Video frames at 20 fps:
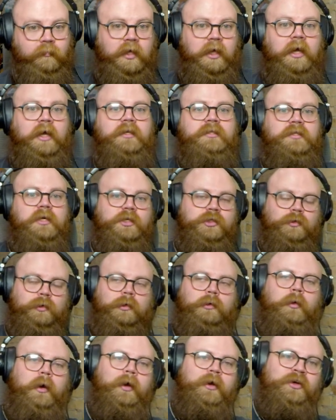It does
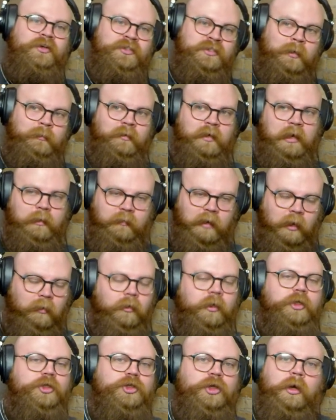require some game
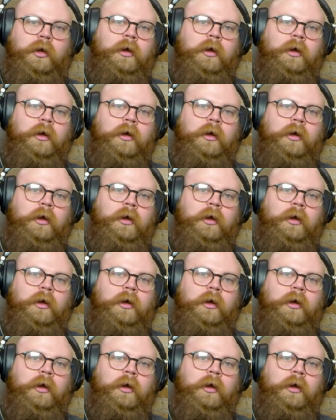knowledge,